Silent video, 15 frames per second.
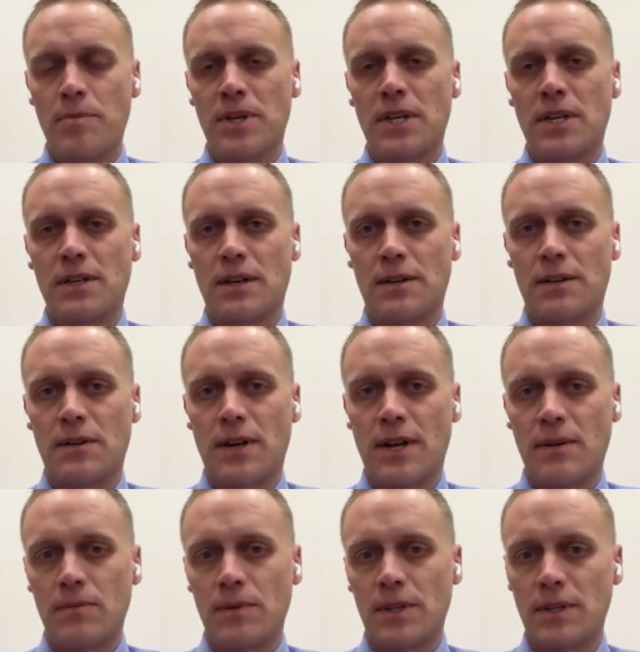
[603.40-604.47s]
happening on our
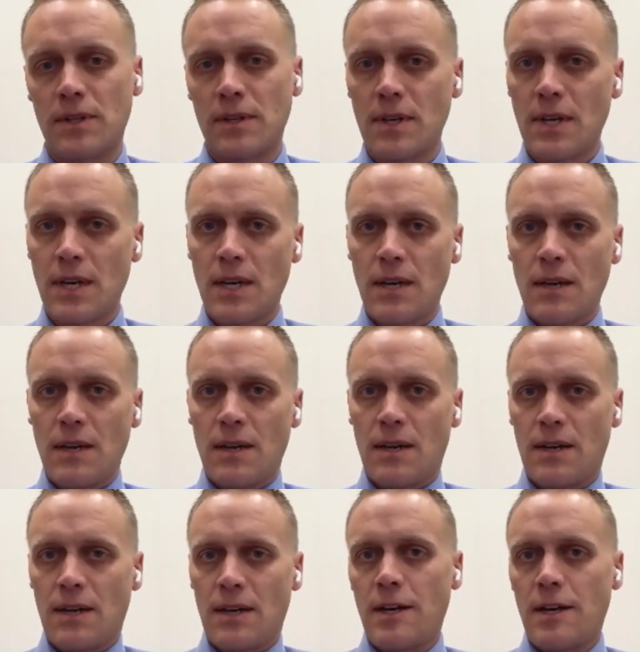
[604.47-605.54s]
network.
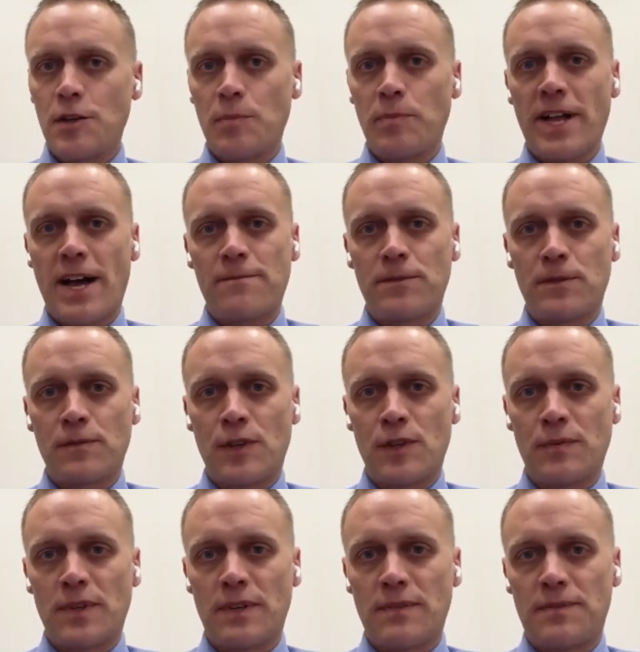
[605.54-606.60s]
Another platform
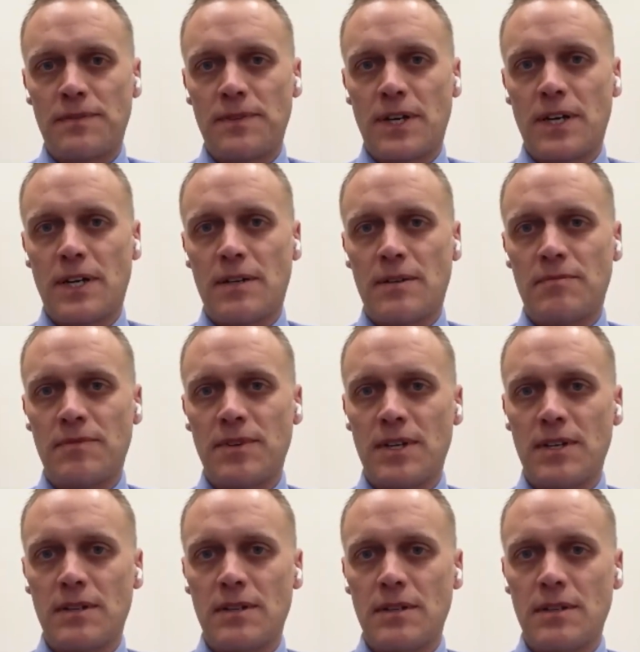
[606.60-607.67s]
that we've
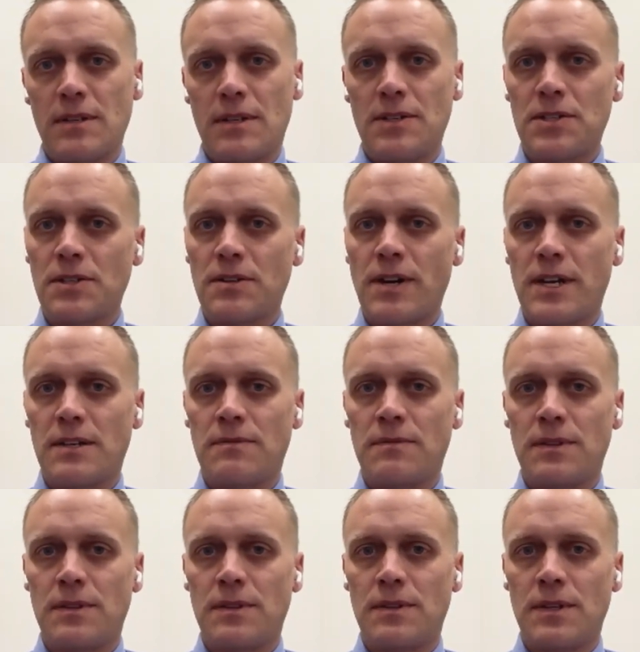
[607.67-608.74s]

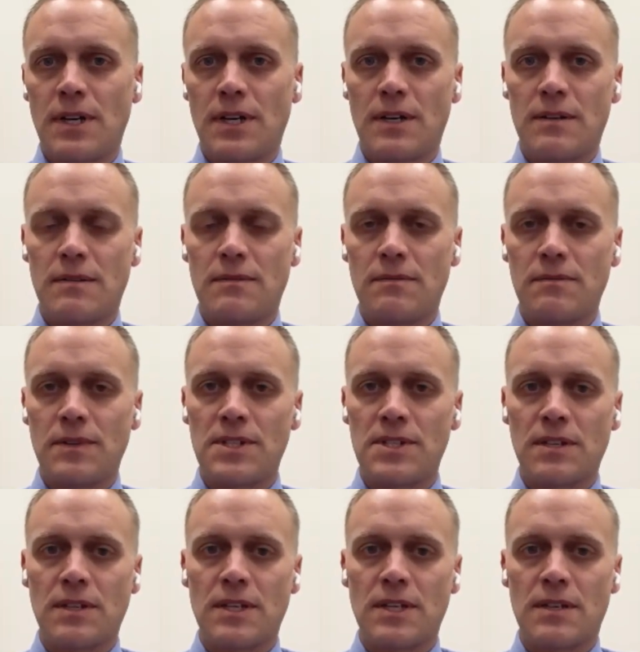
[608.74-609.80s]
integrated
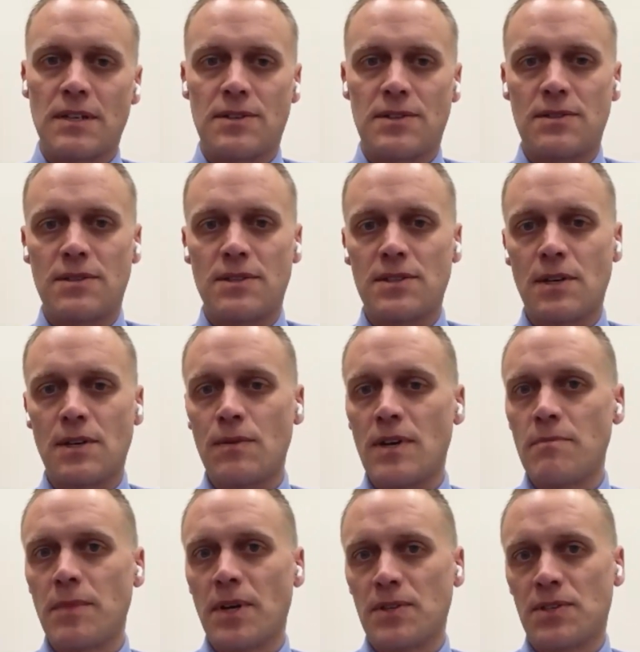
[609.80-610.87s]
recently is Cisco
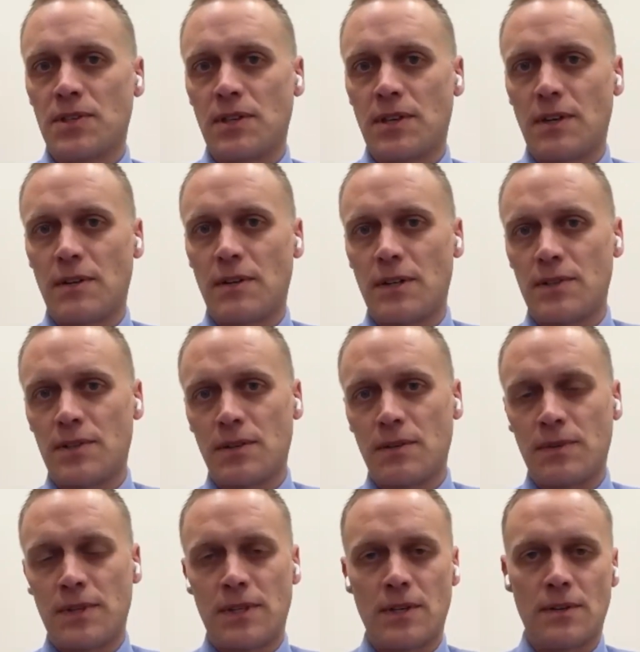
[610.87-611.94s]
email security.
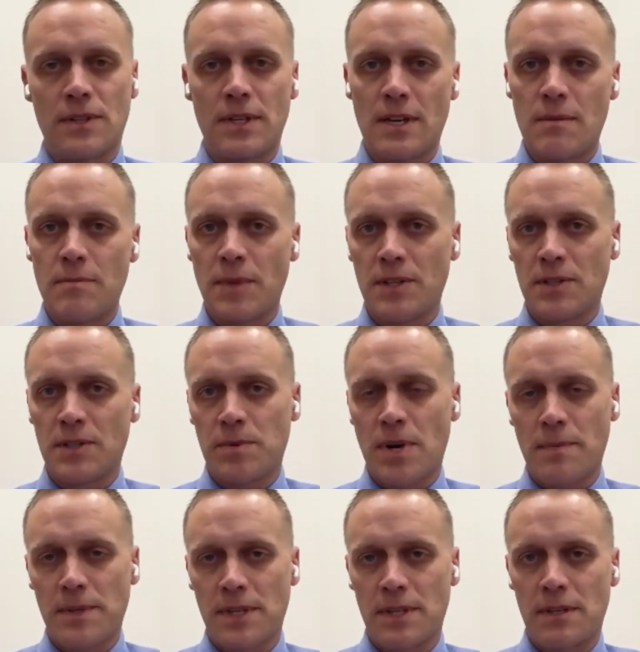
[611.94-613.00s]
So we know that email is
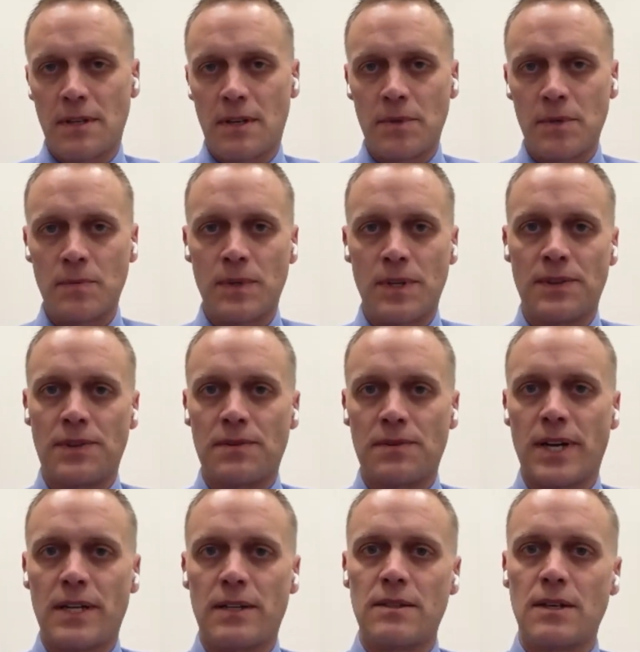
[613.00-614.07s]
probably the #1
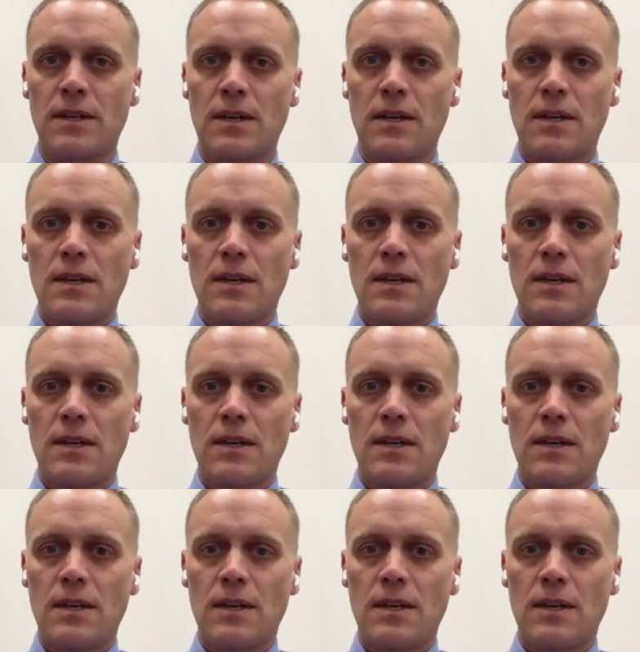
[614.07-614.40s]
threat